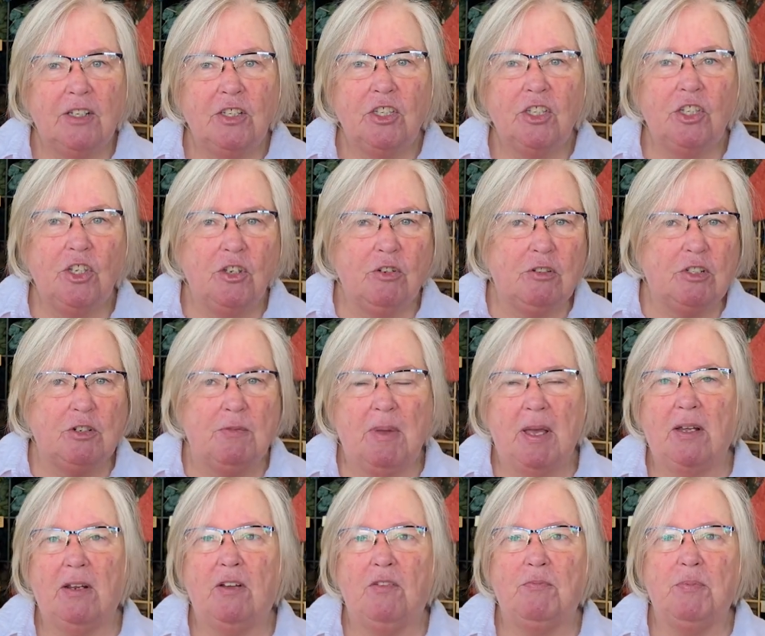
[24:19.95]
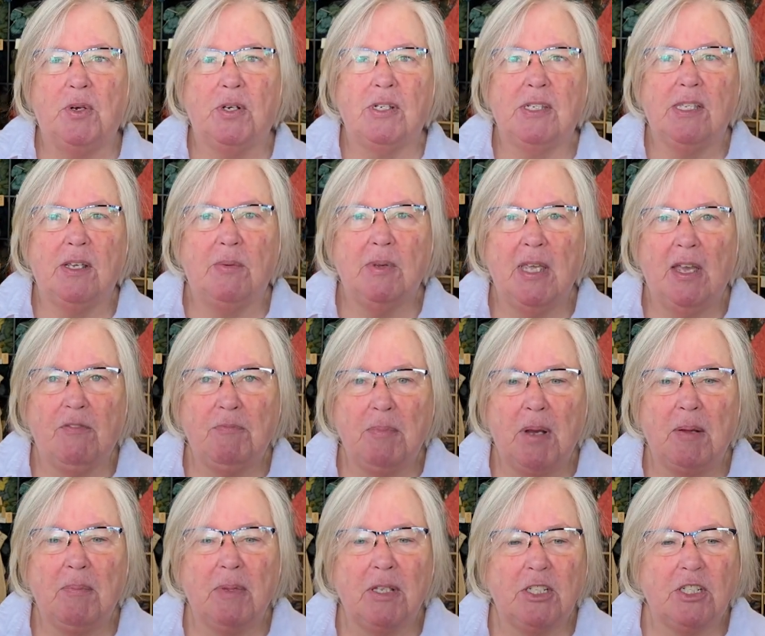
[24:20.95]
huge amount of books that we have
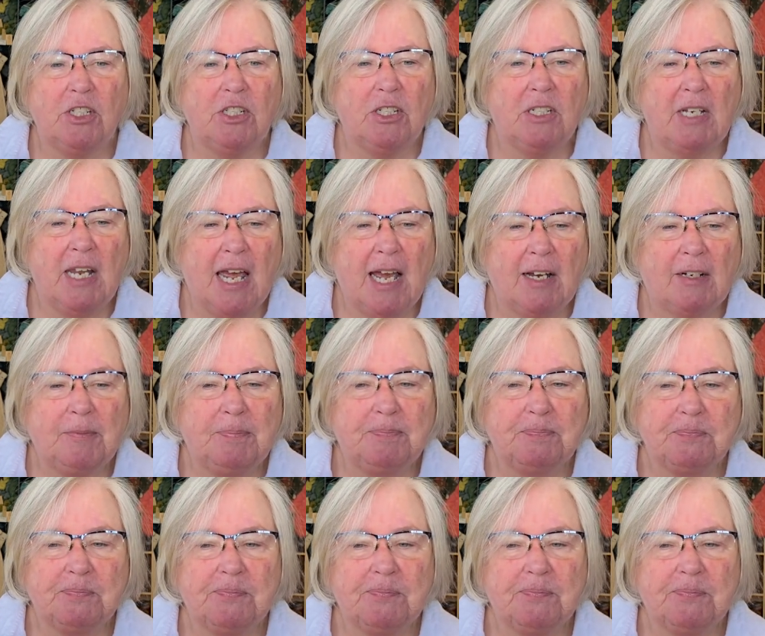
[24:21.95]
published now.